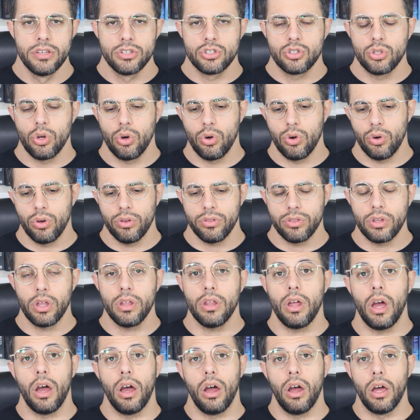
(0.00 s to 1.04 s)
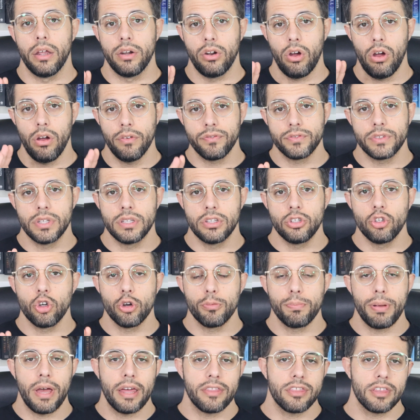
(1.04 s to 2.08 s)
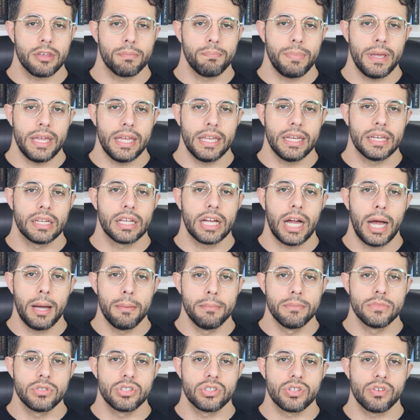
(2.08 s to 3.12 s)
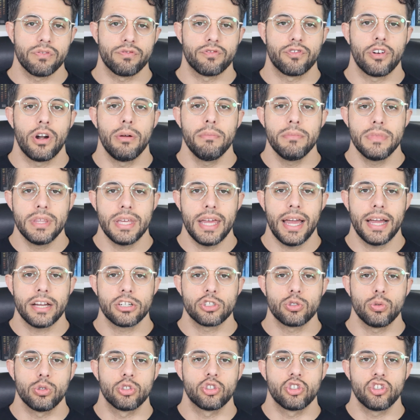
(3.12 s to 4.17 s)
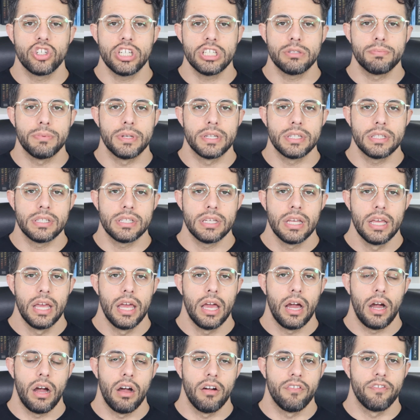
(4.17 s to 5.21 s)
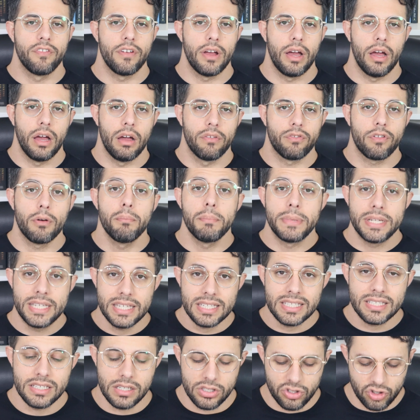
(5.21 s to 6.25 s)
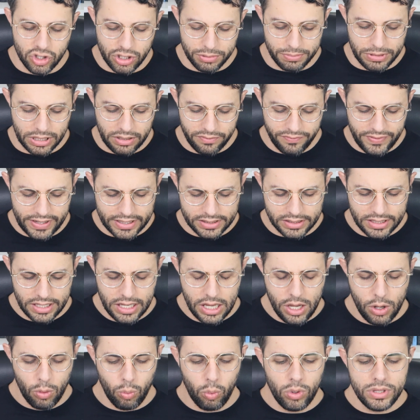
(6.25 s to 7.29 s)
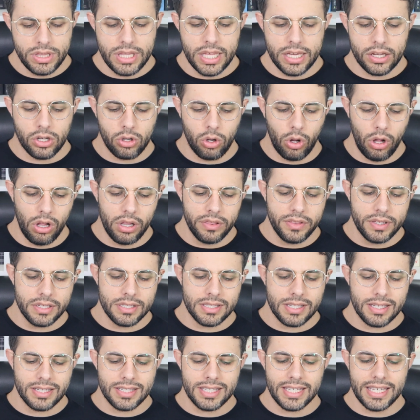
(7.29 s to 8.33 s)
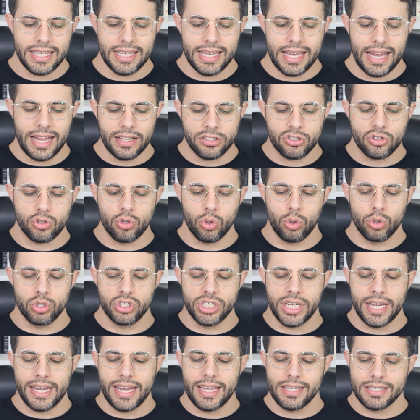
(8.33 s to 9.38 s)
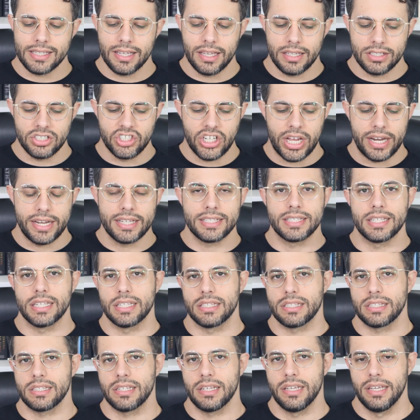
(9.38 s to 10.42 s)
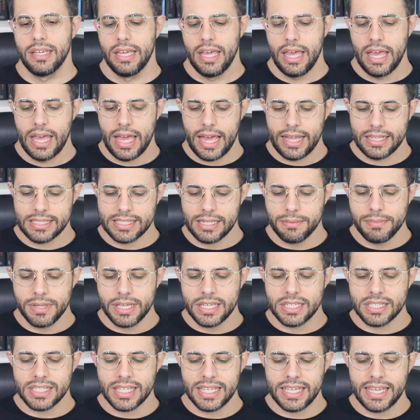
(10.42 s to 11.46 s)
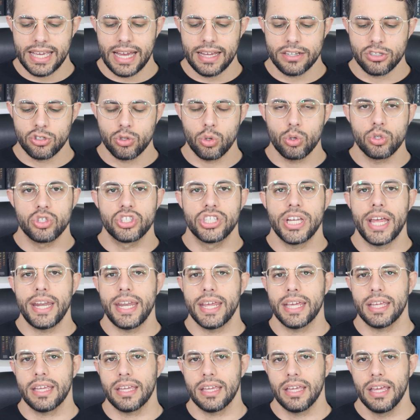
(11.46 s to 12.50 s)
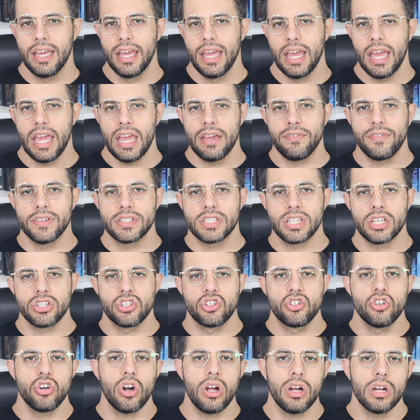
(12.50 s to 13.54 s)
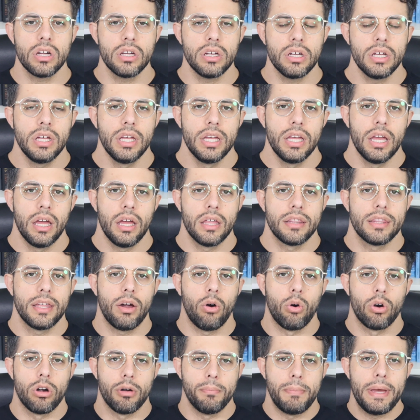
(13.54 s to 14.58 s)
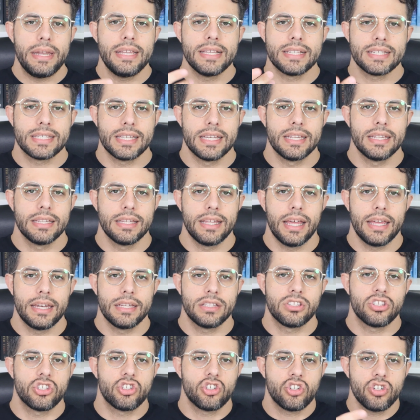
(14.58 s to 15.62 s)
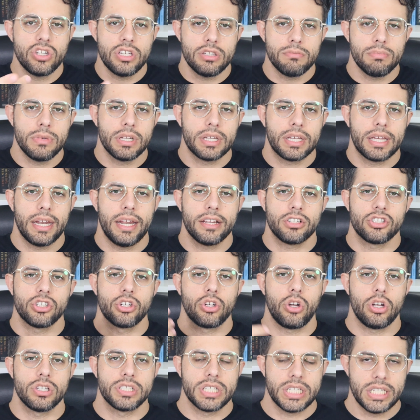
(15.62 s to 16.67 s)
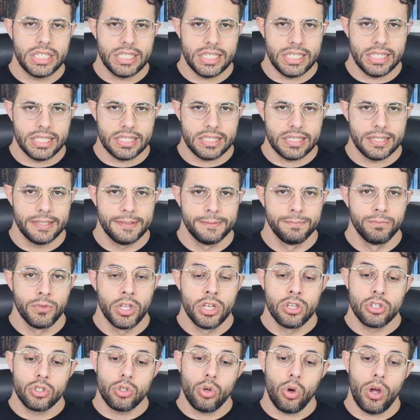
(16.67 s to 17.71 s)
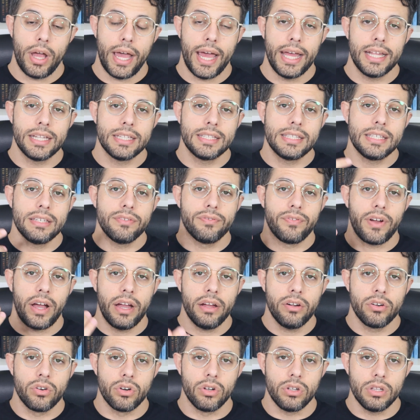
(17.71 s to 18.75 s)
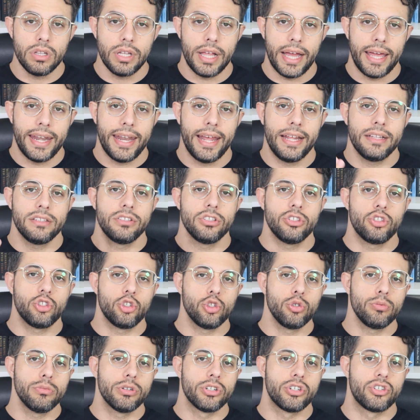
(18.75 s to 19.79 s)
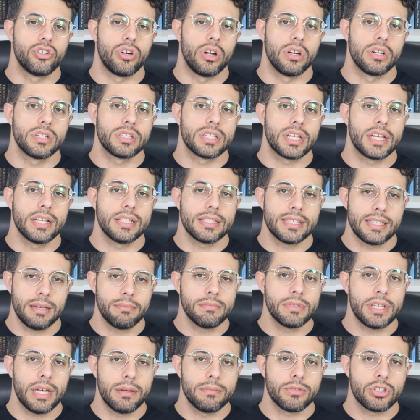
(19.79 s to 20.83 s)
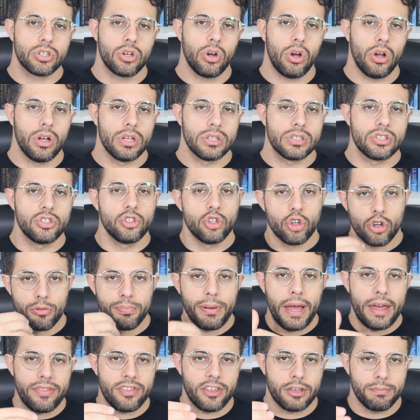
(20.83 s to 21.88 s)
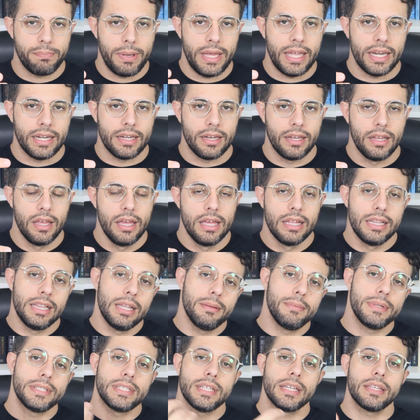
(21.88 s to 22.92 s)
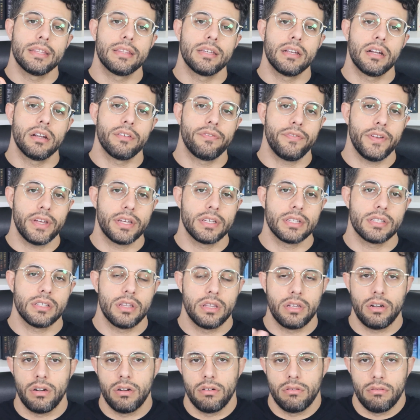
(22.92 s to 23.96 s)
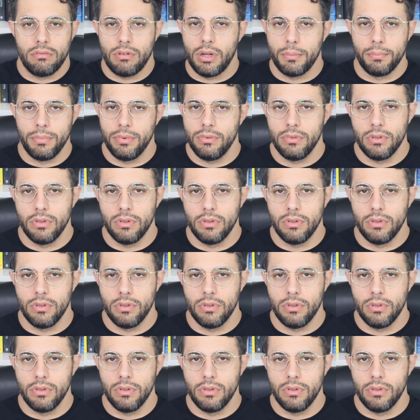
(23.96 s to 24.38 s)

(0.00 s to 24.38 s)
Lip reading: So, often neuropathic pain comes from the actual treatment of from medicinal treatment. In fact, what they call this is iatrogenesis, and something is iatrogenic if it's a drug that, or a medicine that its treatment can actually cause a disease. So antiviral and anti-tumor drugs can sometimes cause neuropathic pain, limiting their efficacy, the